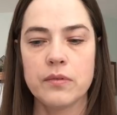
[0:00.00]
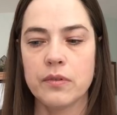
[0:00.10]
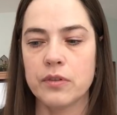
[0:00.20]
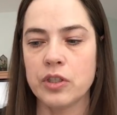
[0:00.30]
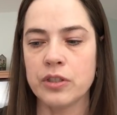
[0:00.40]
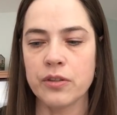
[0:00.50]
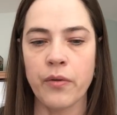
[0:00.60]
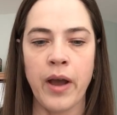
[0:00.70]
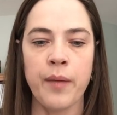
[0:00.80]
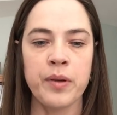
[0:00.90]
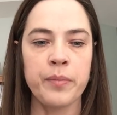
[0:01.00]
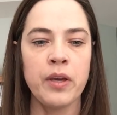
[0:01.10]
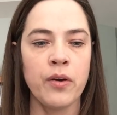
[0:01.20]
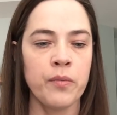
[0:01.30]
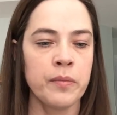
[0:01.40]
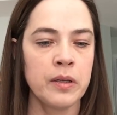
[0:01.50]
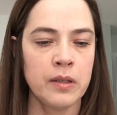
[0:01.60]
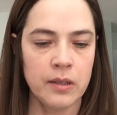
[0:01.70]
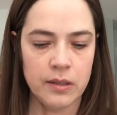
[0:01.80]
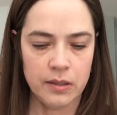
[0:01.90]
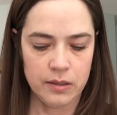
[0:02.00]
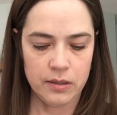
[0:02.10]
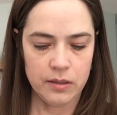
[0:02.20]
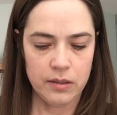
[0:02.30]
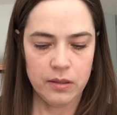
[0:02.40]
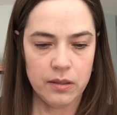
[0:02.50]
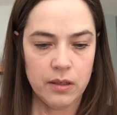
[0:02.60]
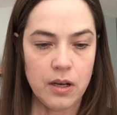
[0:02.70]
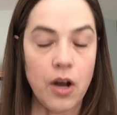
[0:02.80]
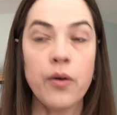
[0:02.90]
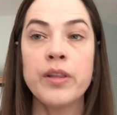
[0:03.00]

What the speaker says: She's so happy to be home. Oh,